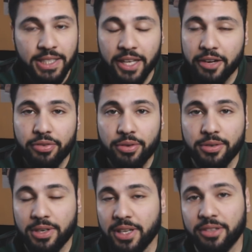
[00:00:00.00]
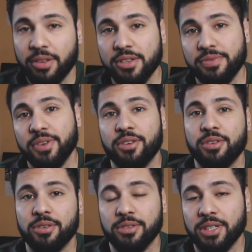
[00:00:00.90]
And if you clicked on this
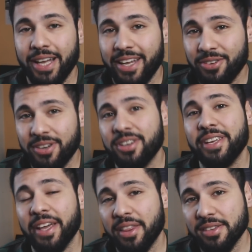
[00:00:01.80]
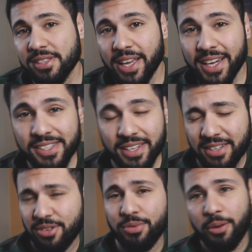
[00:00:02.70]
video and you didn't get the slides yet
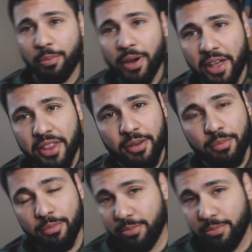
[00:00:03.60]
and you want to buy them,